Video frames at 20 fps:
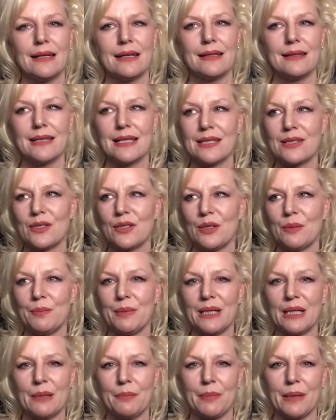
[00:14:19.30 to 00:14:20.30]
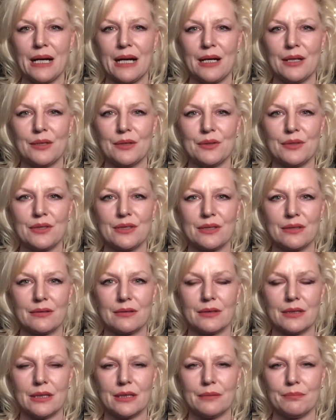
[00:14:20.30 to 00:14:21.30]
this could be about
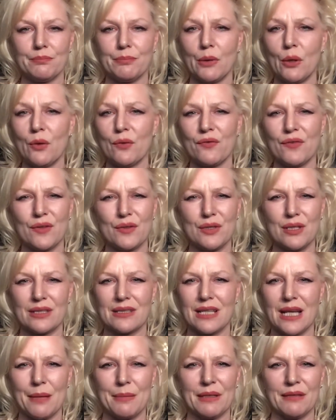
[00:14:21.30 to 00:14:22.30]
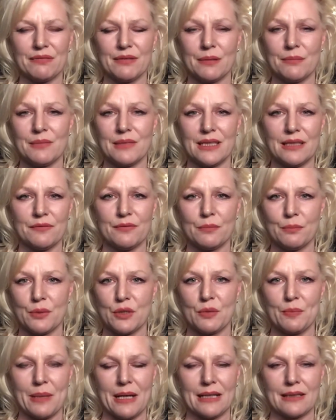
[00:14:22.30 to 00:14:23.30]
both of you just coming from different
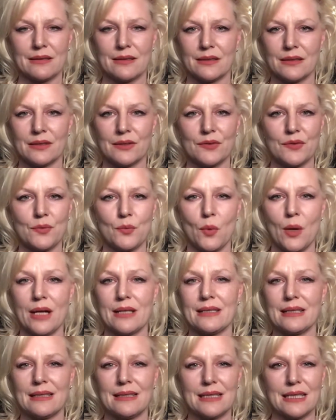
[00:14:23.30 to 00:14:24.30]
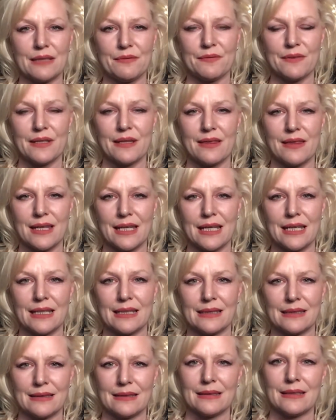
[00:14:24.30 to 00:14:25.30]
perspectives, wanting different
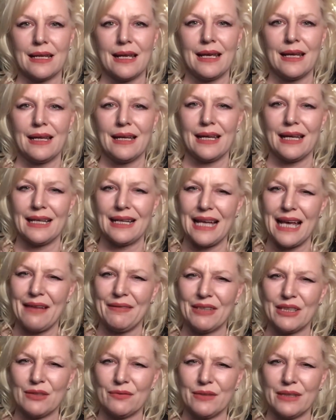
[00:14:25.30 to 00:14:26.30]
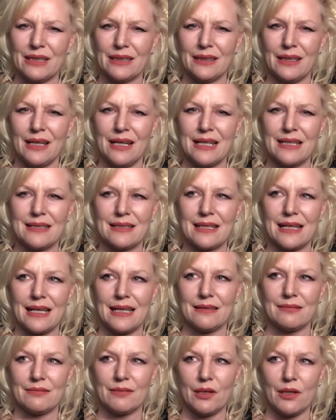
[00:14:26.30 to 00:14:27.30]
things, and having to realize
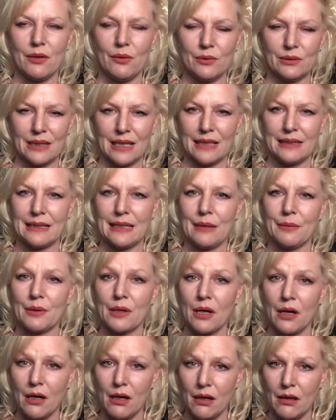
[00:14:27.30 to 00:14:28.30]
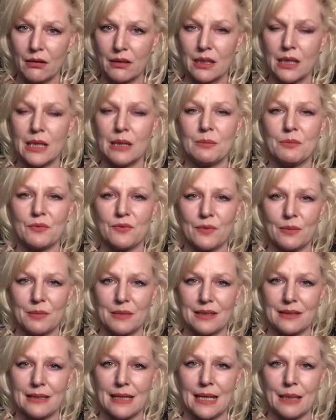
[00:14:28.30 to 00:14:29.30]
that, hold on now, it all comes from the
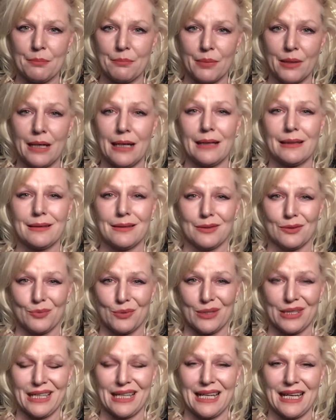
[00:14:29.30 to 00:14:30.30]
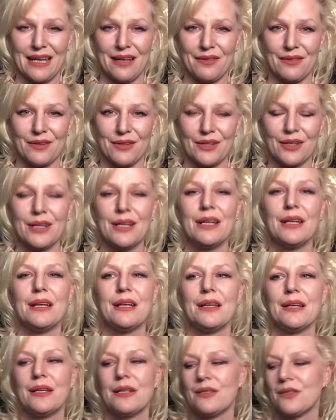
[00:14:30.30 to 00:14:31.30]
same pot because we're together.
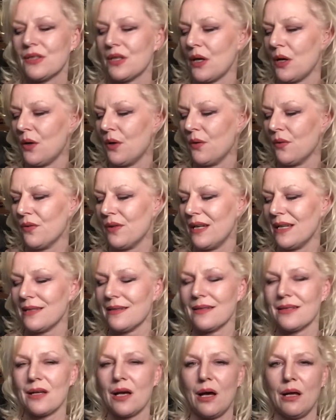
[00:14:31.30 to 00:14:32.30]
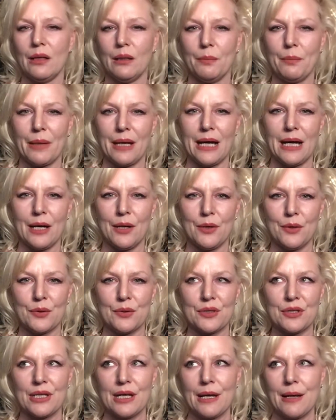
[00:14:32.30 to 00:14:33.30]
So this is all about